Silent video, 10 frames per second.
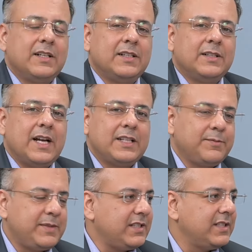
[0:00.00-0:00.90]
As a
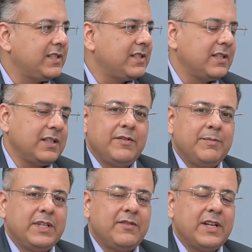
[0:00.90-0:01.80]
business, we've
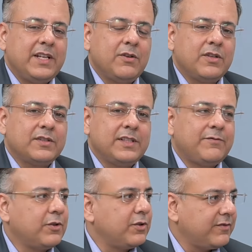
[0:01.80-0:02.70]
been running Orgzit
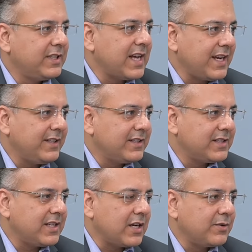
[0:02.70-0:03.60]
for over 9
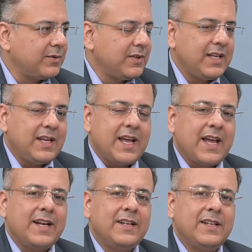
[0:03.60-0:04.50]
years now,
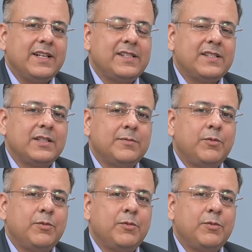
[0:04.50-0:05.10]
and it's a